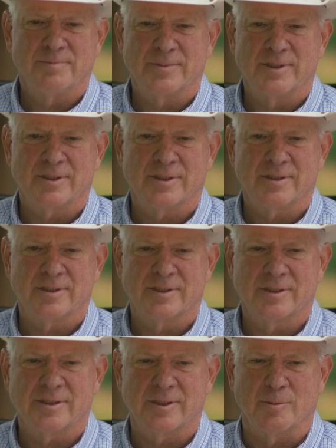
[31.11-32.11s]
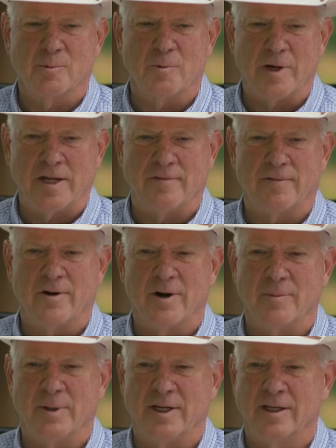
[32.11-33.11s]
some wheat
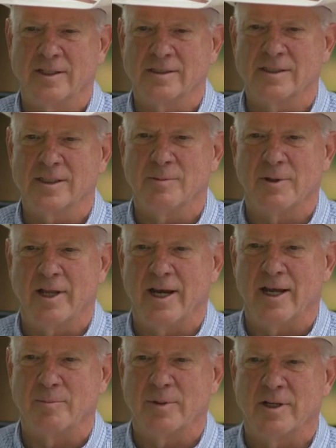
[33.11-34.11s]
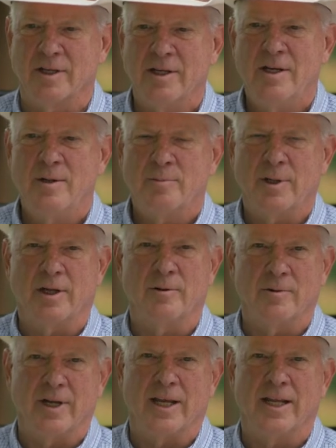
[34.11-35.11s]
farming and some of that, but probably
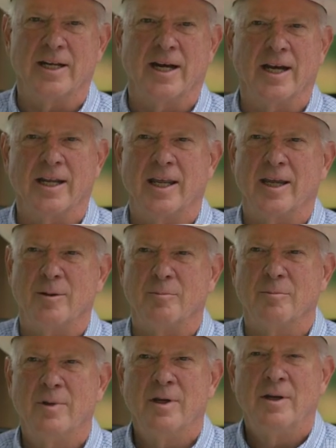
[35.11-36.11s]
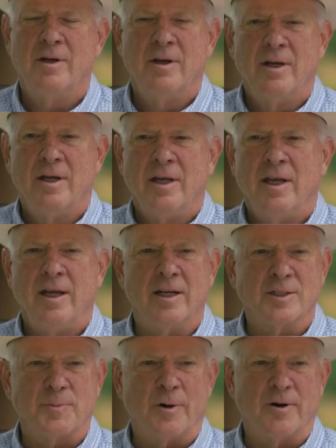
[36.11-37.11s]
when Ed and I came he and
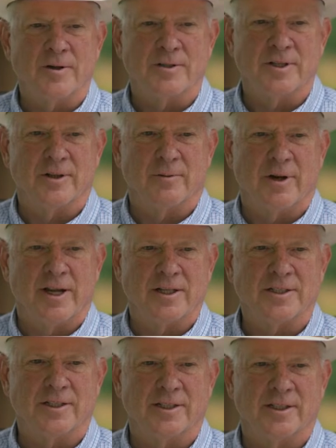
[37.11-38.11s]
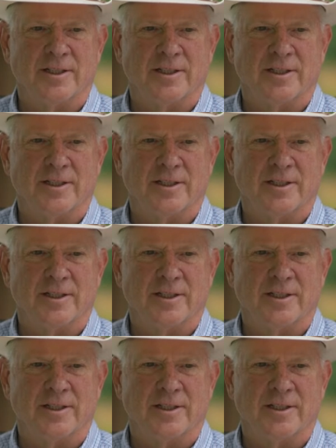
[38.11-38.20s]
his partners in the ranch in